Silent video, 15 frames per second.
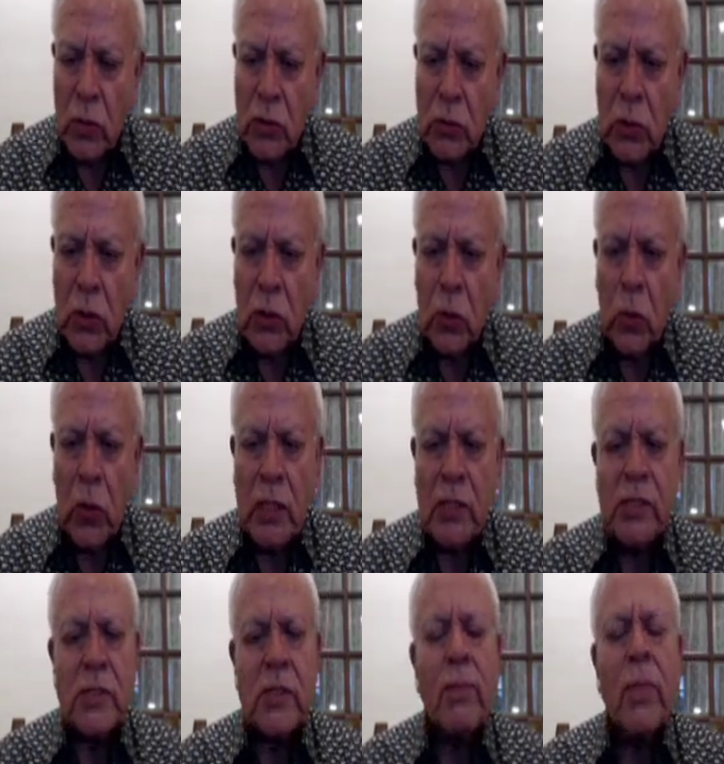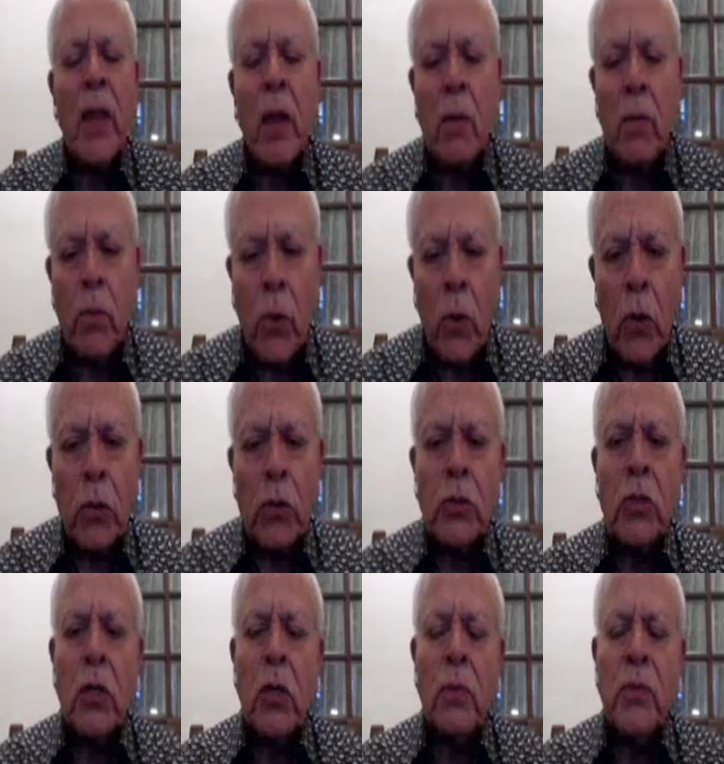was to the US,
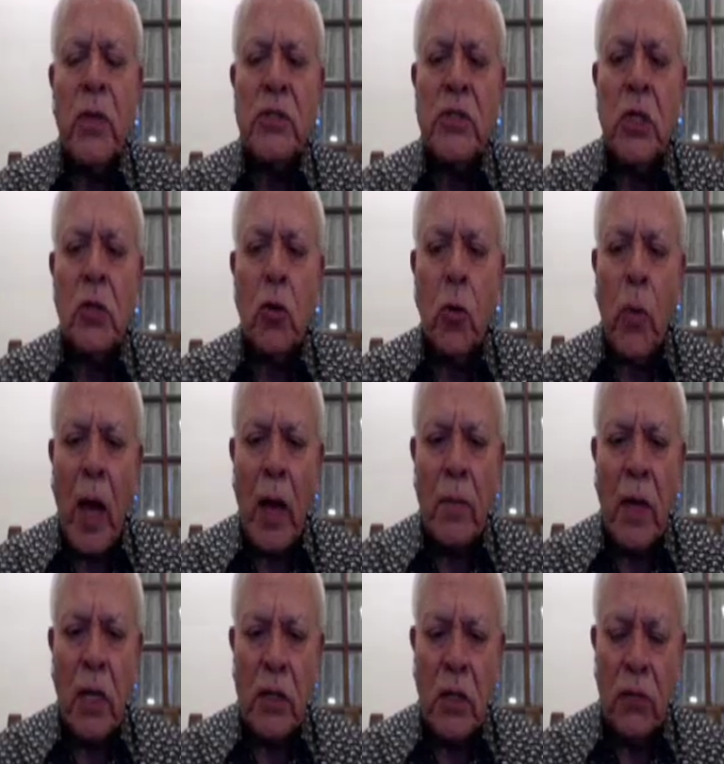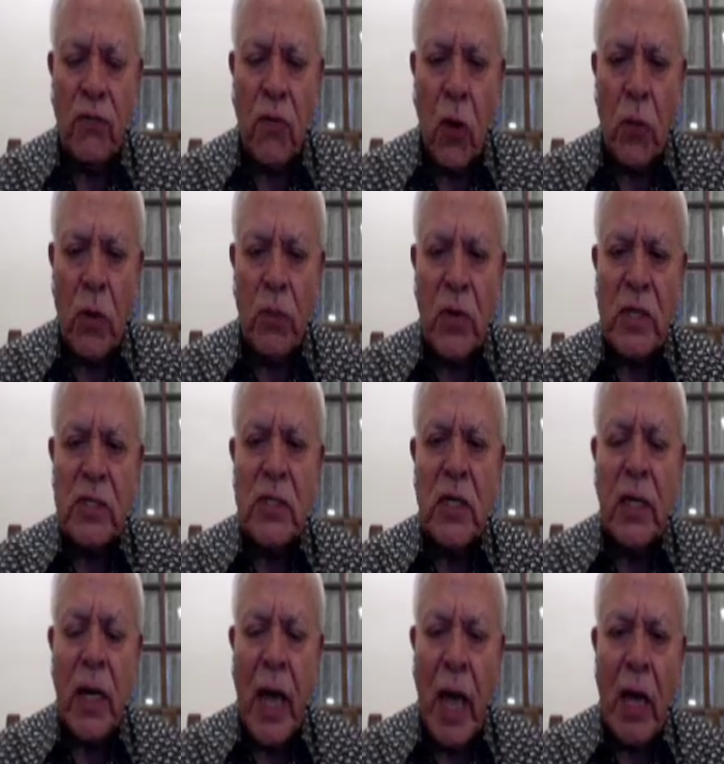both President Obama, the former
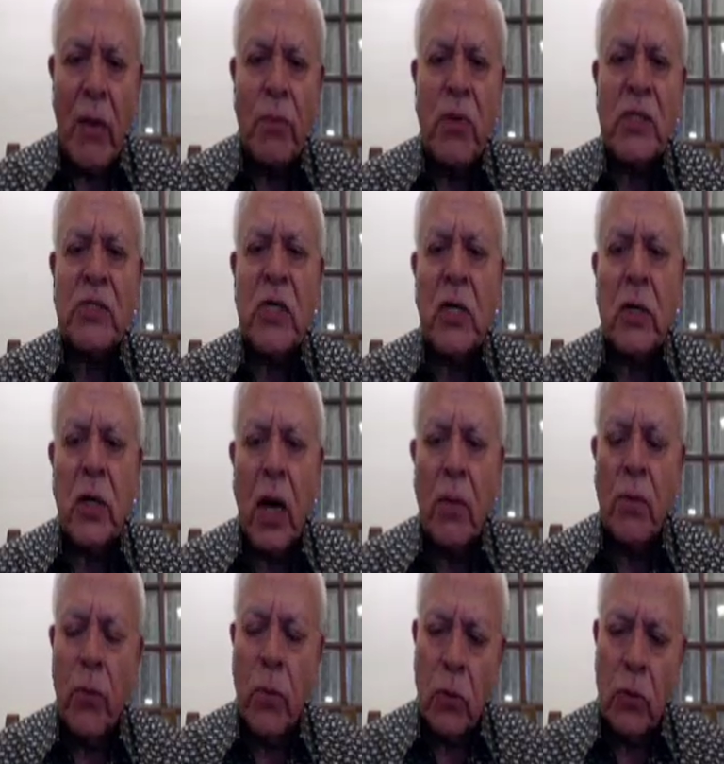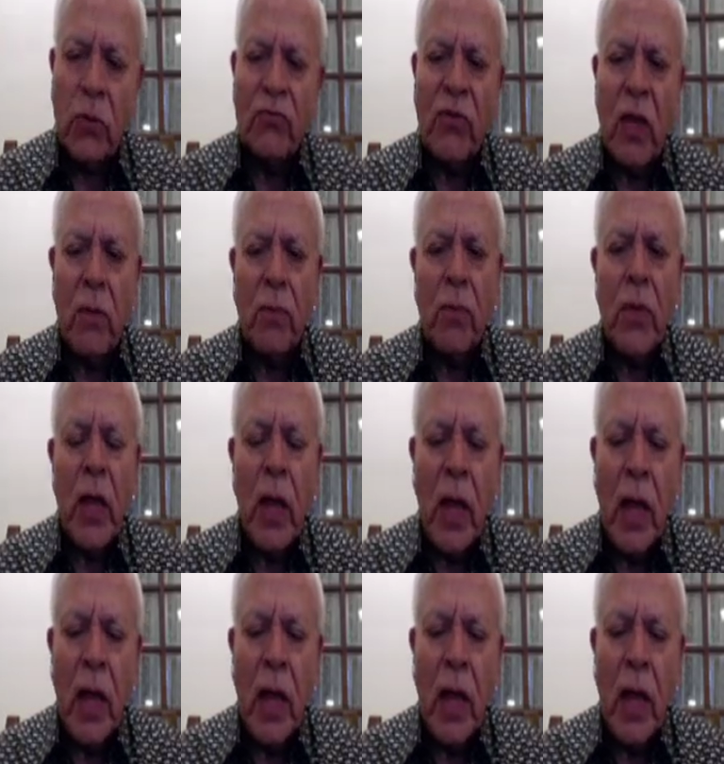president, and President Trump, both of them